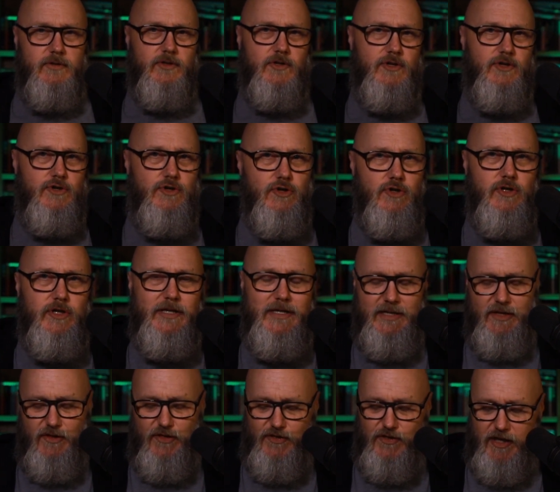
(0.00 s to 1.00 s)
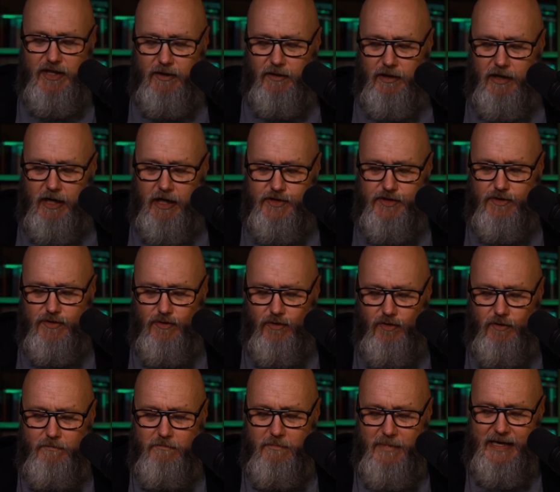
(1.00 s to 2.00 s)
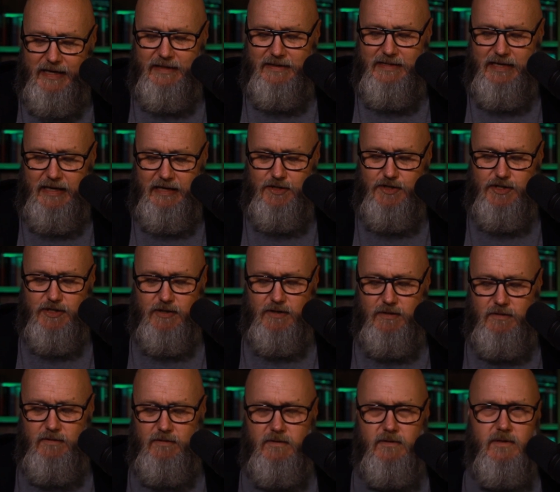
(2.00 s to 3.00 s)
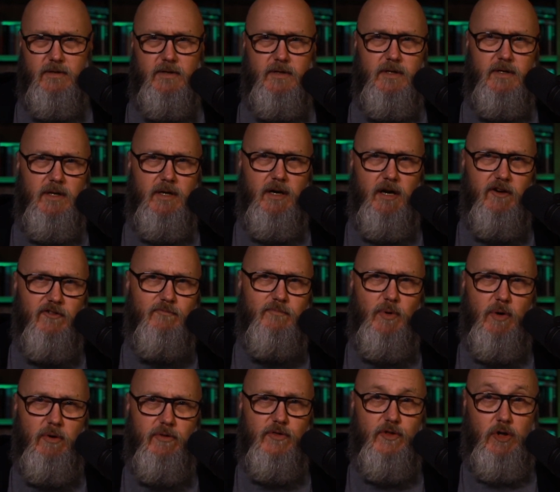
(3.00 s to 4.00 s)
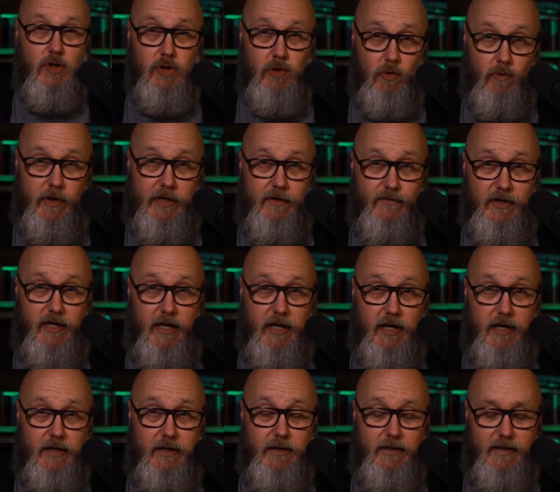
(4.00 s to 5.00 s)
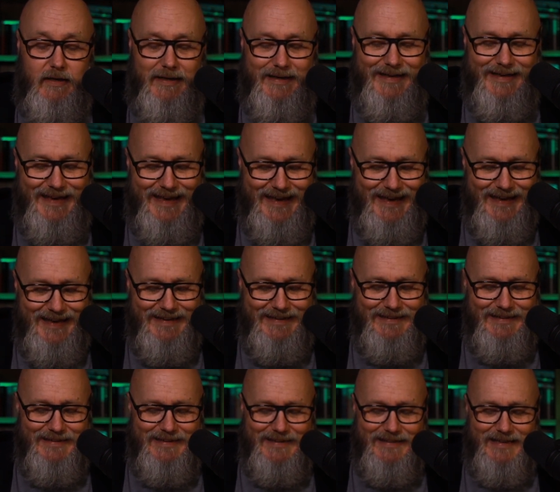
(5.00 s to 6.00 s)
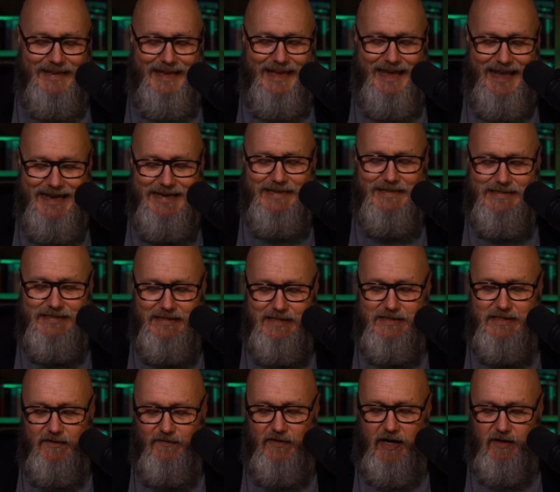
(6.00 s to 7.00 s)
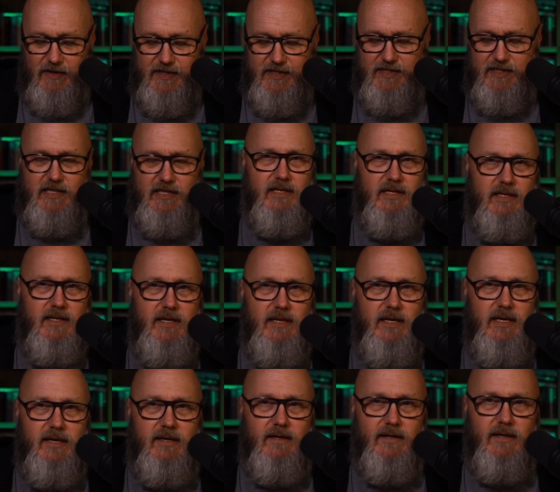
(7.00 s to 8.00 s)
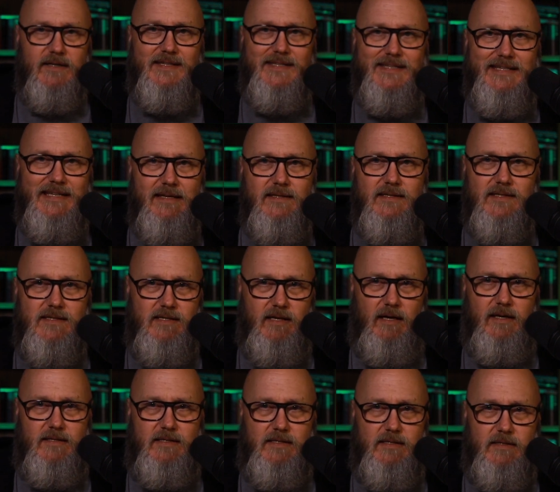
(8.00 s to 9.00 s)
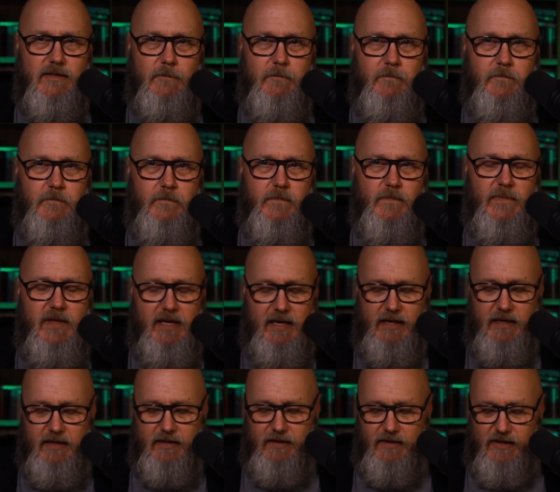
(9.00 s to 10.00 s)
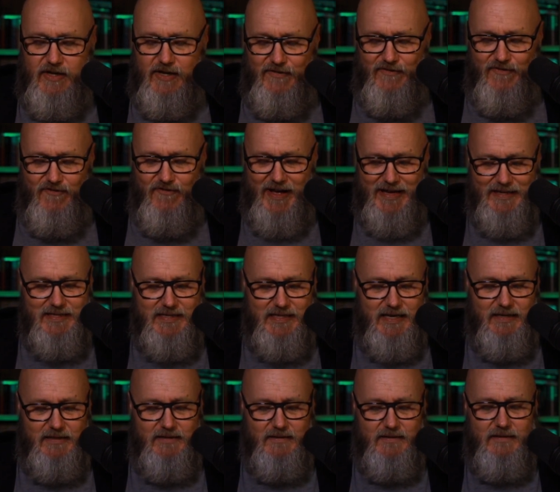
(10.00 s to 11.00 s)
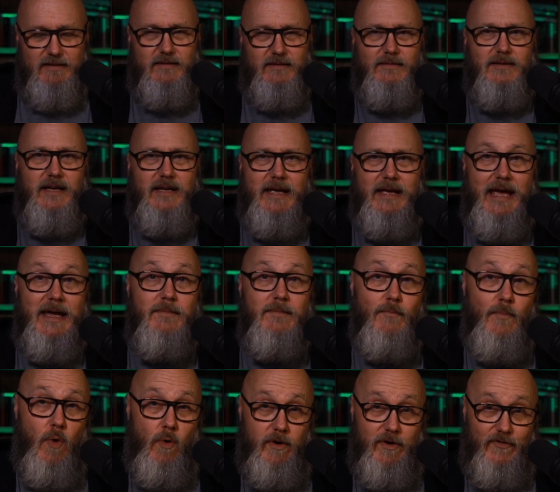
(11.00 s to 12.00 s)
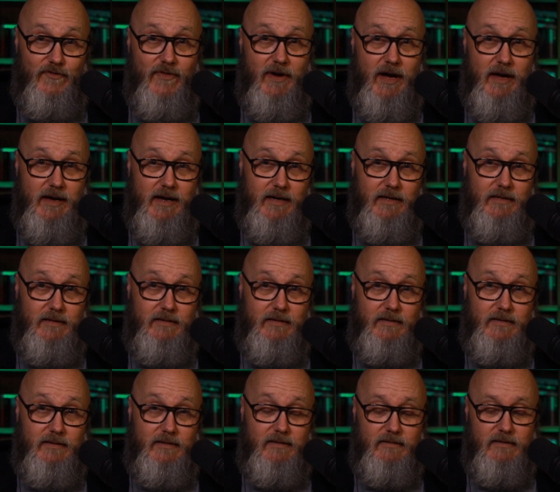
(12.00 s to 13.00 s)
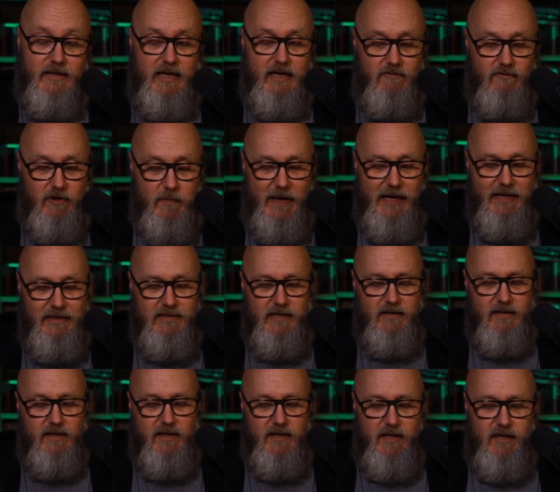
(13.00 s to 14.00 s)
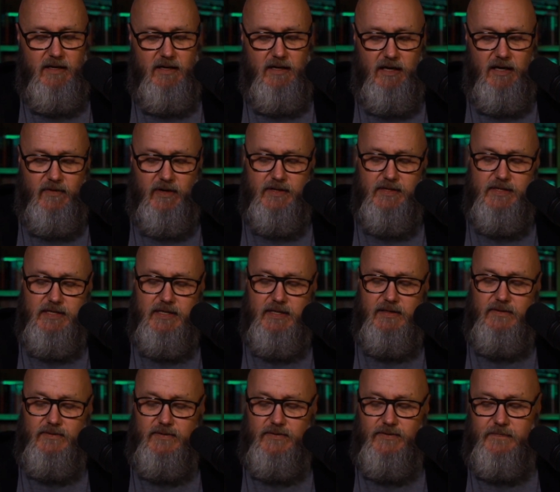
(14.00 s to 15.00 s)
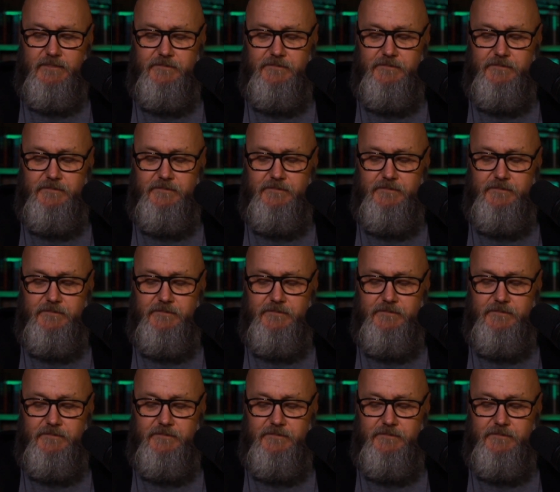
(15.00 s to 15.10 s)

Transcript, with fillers: Good theological meditation of both the glory of God and the heinousness of our sin assists us in confessing and mortifying and repenting of our sins.